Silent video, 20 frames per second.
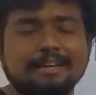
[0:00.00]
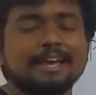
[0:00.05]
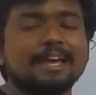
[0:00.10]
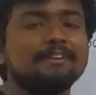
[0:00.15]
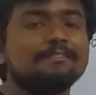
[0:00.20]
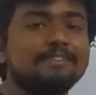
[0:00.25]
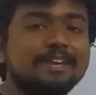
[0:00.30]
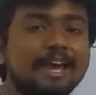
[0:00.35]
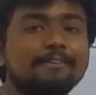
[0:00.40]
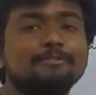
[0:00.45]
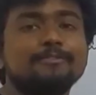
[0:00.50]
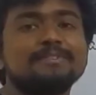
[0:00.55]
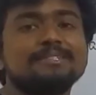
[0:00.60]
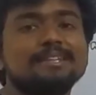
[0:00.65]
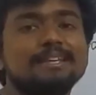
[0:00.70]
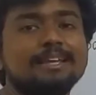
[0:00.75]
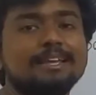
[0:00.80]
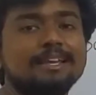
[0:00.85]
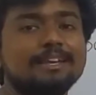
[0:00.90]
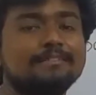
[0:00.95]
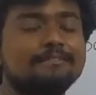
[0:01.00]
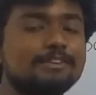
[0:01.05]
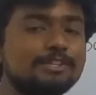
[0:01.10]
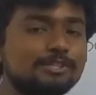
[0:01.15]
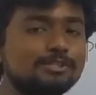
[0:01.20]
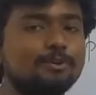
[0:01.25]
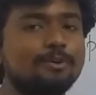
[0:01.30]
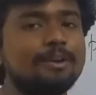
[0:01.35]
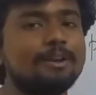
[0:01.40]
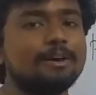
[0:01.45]
And we have to see
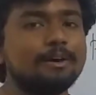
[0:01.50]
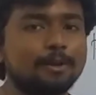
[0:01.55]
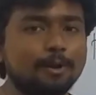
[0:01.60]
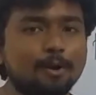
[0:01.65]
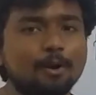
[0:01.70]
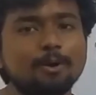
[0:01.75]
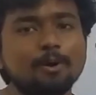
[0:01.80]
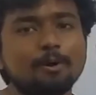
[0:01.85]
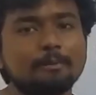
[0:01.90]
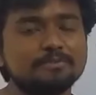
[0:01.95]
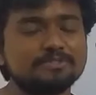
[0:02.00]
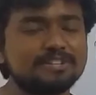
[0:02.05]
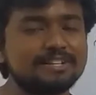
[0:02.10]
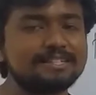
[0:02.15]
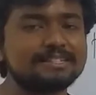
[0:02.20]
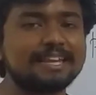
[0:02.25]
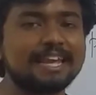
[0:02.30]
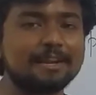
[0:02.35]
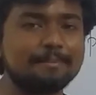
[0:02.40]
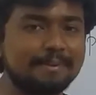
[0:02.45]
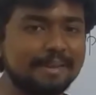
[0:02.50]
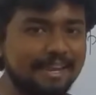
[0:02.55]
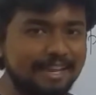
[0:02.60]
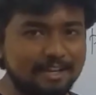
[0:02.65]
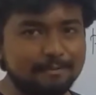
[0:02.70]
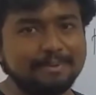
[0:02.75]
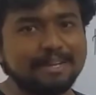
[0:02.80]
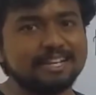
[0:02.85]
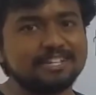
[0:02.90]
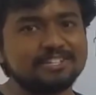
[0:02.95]
which all wrong options can be
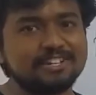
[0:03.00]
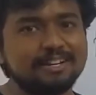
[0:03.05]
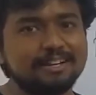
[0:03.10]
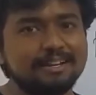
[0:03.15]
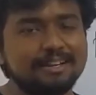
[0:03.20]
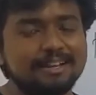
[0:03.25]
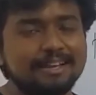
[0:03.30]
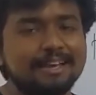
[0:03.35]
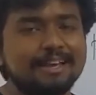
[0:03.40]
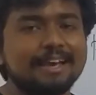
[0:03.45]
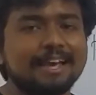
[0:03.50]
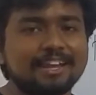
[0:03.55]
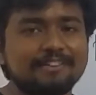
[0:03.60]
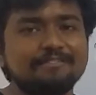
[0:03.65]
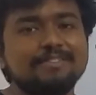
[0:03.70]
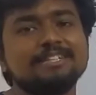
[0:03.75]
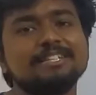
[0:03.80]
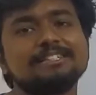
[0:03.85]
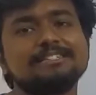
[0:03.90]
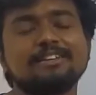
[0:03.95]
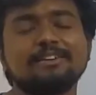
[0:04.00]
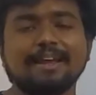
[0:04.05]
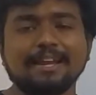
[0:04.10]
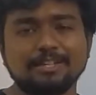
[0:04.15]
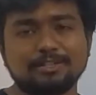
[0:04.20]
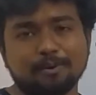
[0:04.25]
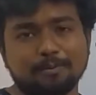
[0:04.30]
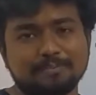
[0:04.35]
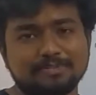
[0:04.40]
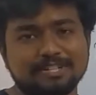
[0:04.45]
eliminated and which is the
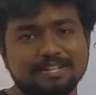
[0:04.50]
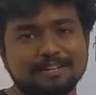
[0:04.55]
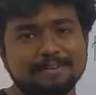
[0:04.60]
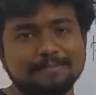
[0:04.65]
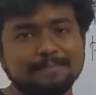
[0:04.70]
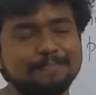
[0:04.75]
right option.